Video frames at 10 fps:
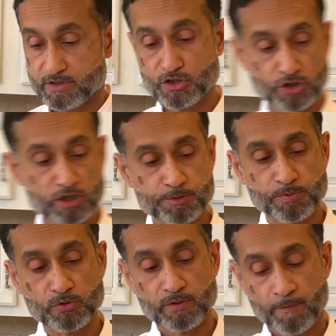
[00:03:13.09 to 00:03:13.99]
dessert
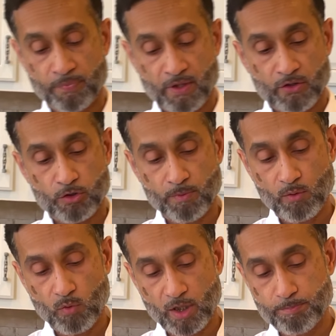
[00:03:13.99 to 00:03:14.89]
spoon, you might
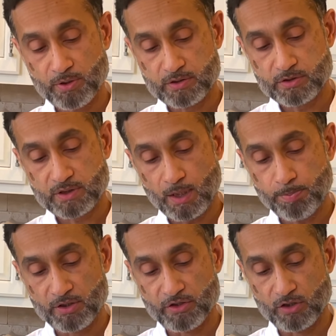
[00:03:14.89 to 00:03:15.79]
want to put a
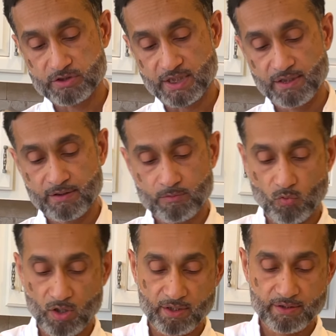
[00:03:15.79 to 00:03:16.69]
couple of those in.
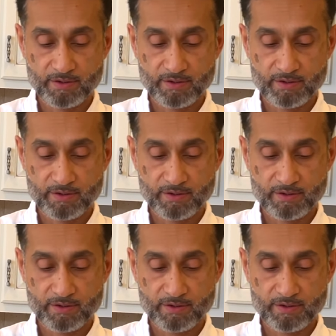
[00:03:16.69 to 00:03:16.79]
1